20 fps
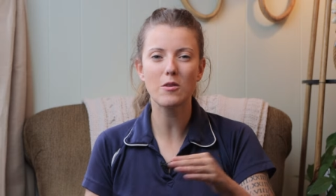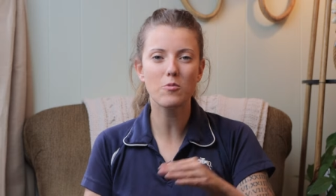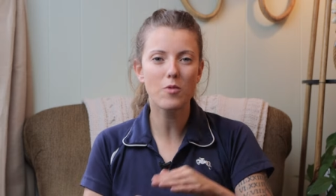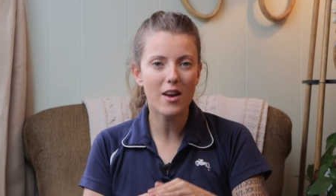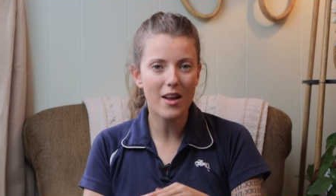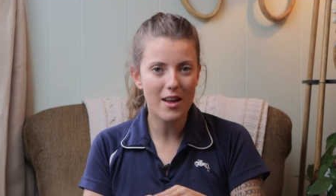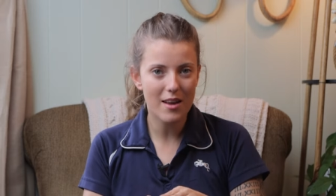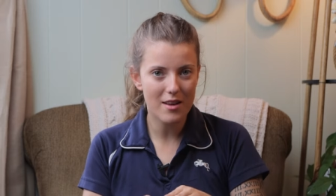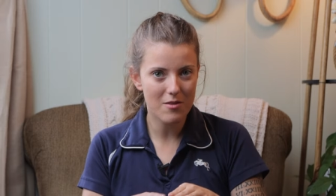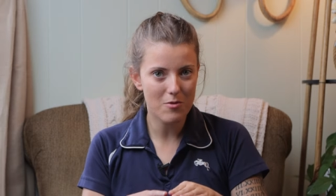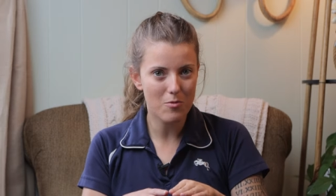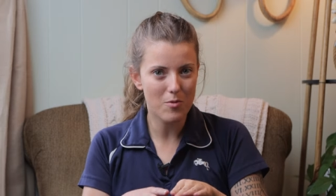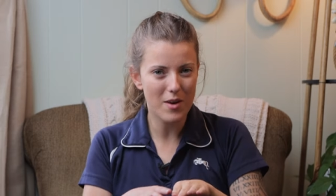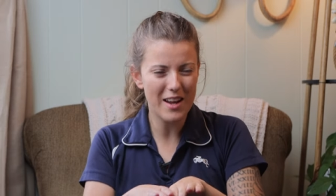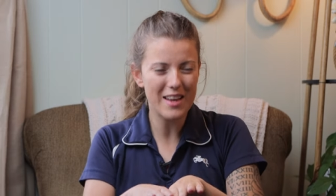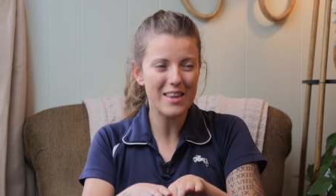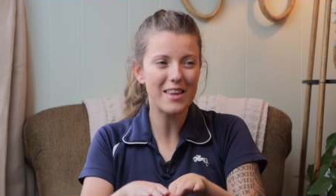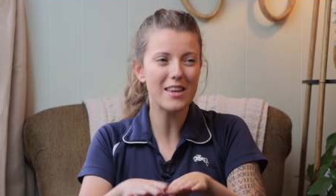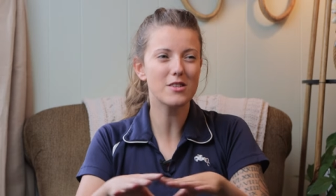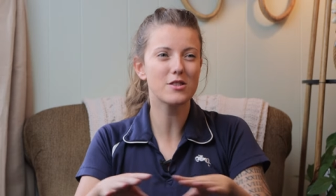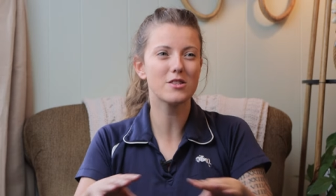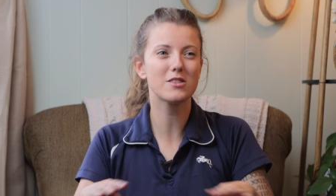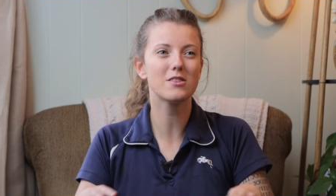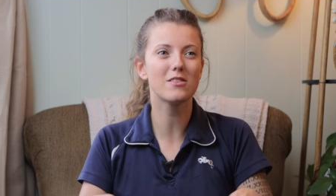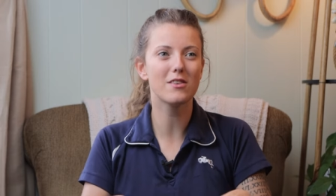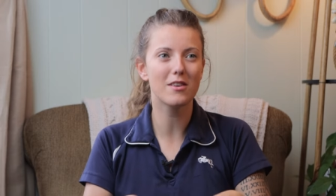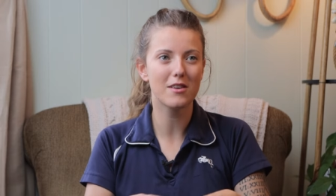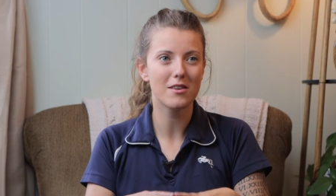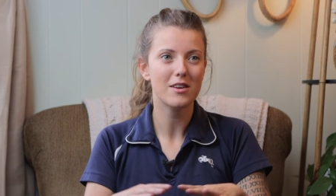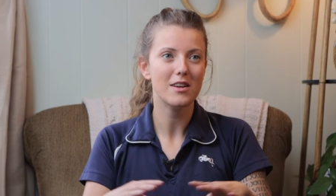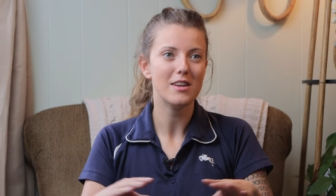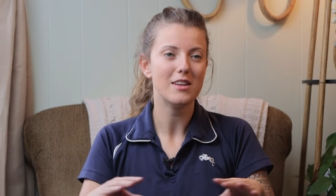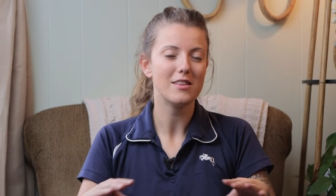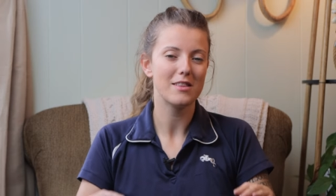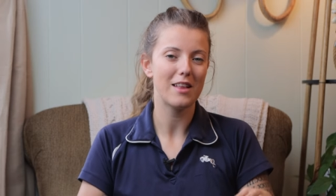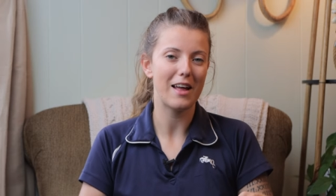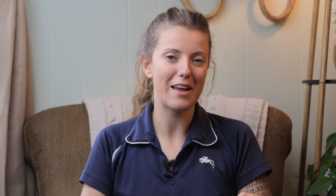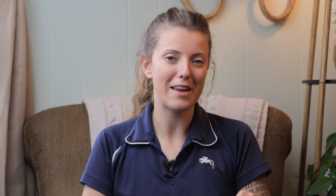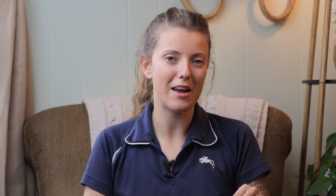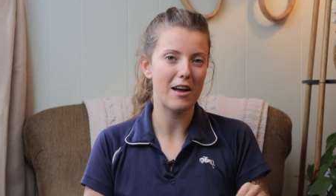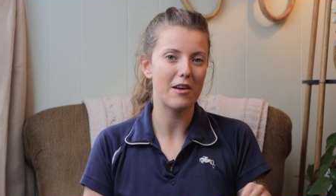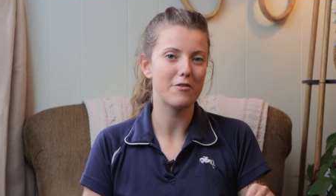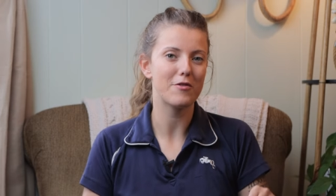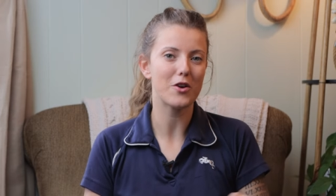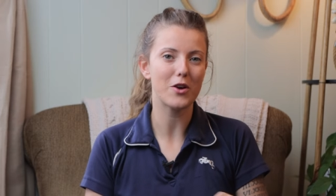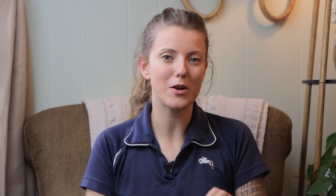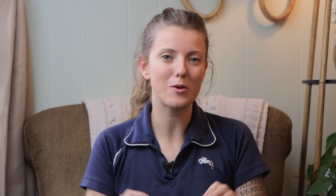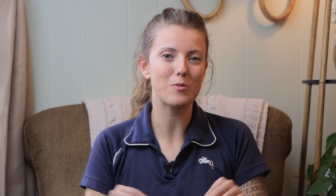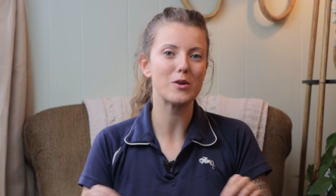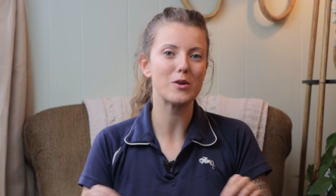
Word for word: then when it, when it gets to like a very